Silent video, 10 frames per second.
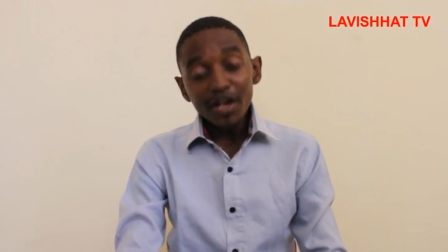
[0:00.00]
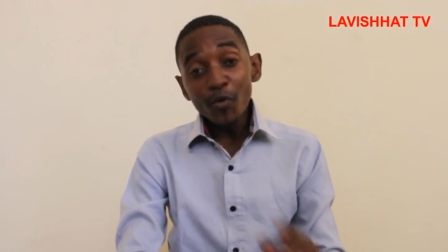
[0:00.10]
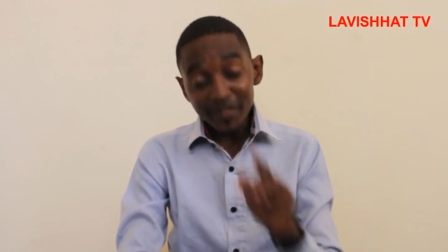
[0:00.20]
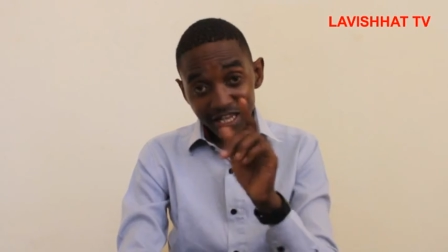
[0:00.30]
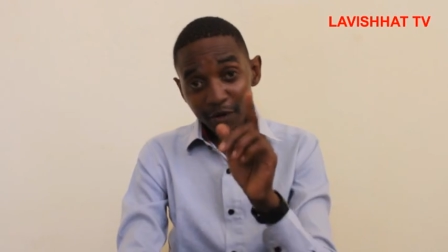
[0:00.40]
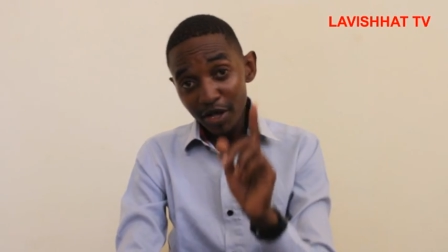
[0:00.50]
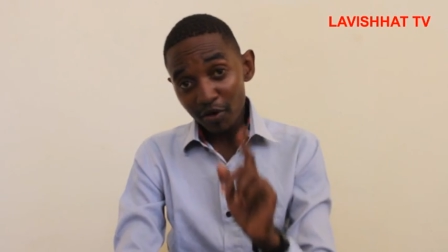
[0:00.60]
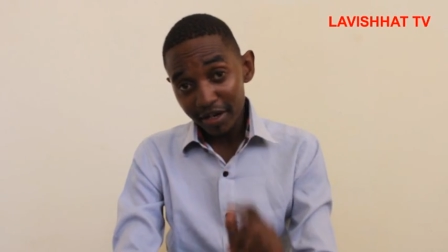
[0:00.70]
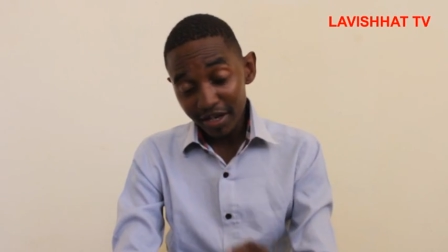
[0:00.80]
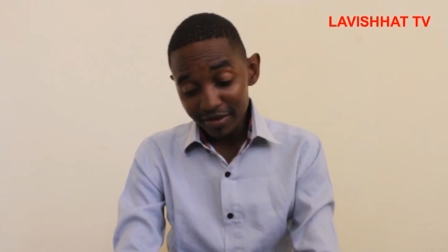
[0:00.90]
we think we are
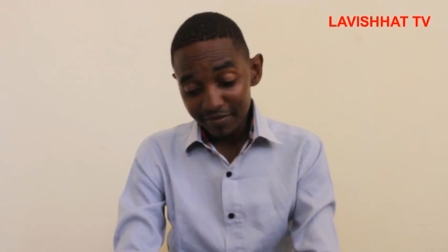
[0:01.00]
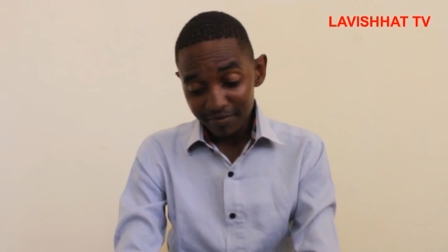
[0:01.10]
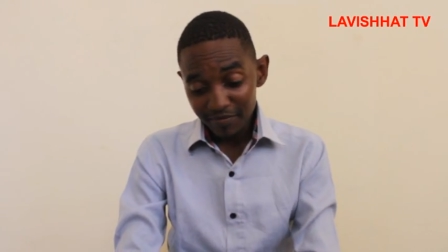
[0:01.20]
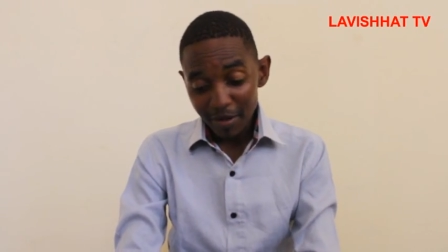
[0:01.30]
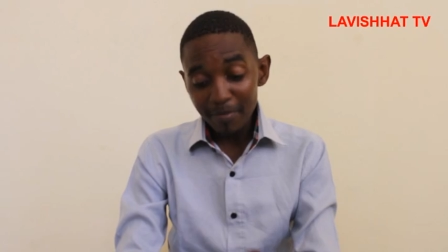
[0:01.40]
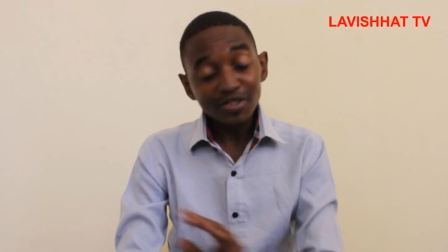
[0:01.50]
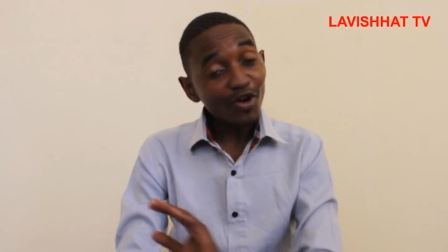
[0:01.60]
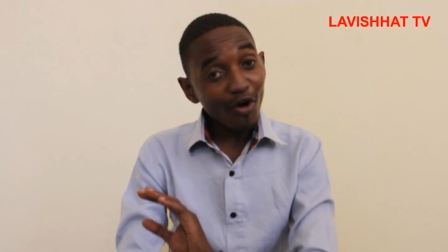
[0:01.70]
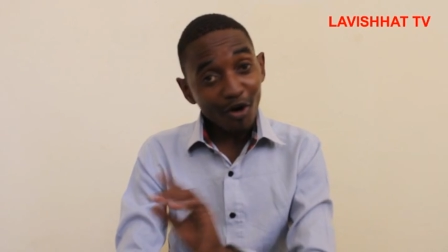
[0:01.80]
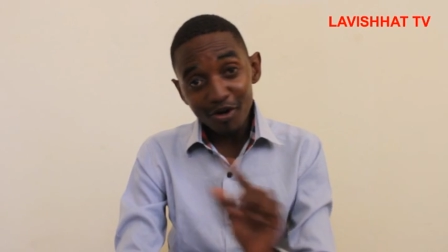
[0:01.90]
okay, but
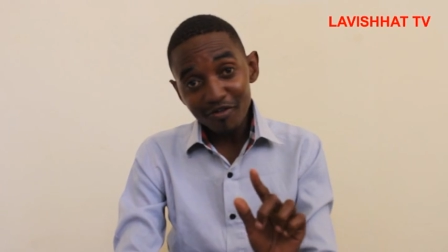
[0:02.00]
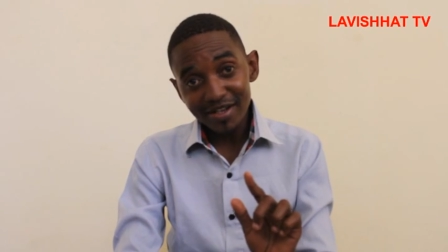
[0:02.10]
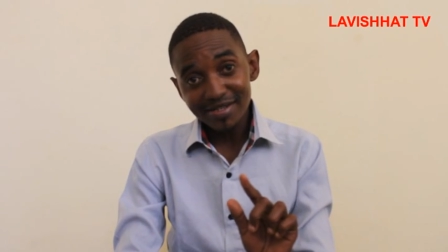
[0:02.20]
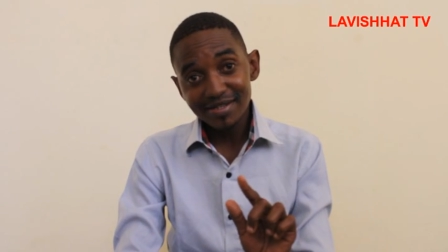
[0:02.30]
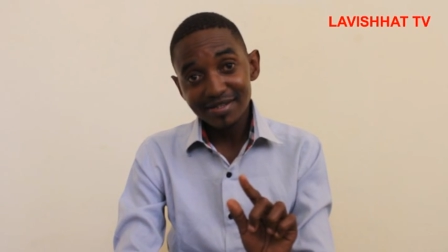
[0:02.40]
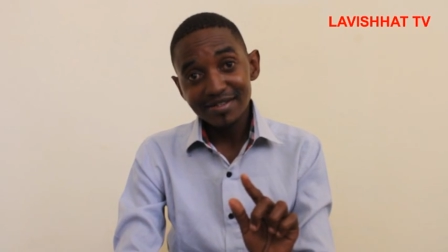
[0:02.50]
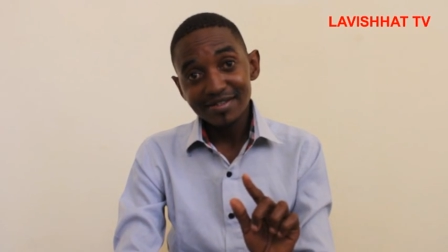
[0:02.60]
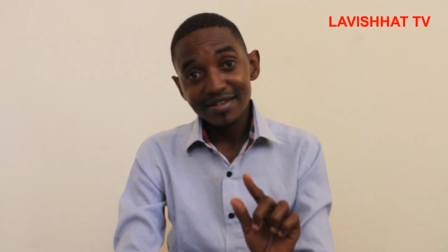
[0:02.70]
all of us